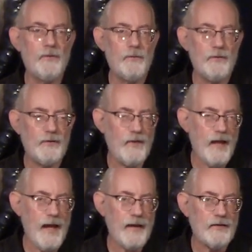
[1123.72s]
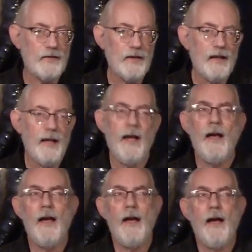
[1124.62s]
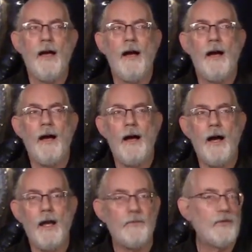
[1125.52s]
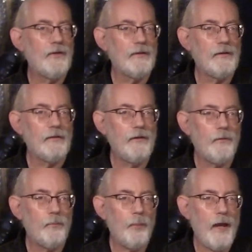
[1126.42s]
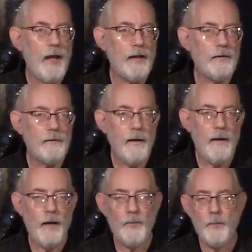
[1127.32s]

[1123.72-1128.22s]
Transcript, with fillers: use that I'm using a little different pattern. I'm a